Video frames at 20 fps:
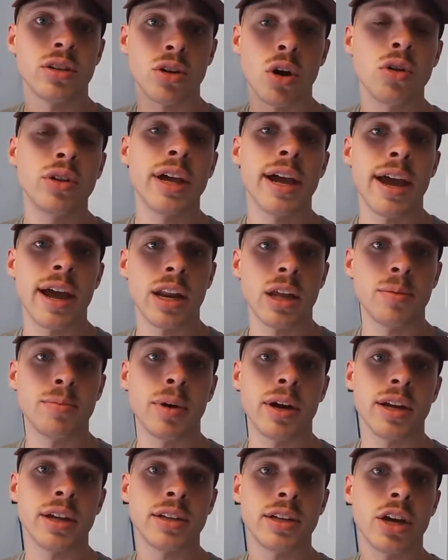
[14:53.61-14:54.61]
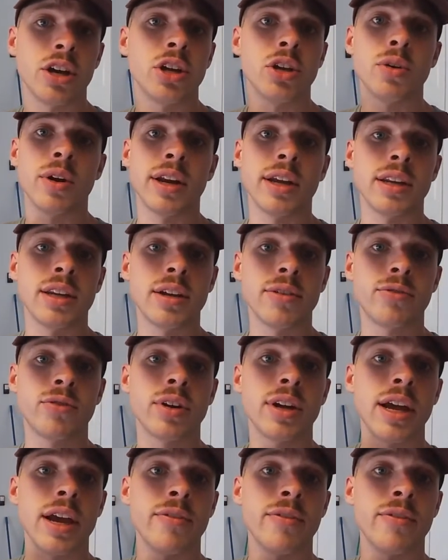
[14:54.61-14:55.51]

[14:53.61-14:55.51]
don't let anybody tell you any different.